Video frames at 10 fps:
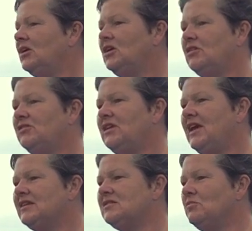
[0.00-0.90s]
Now, the
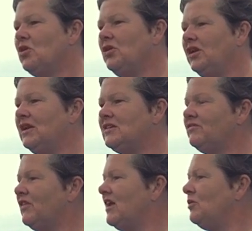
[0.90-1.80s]
next morning, his
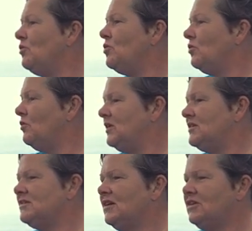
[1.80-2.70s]
friend woke when he
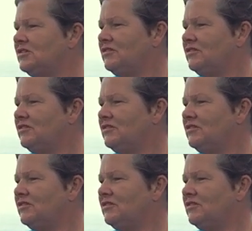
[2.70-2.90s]
started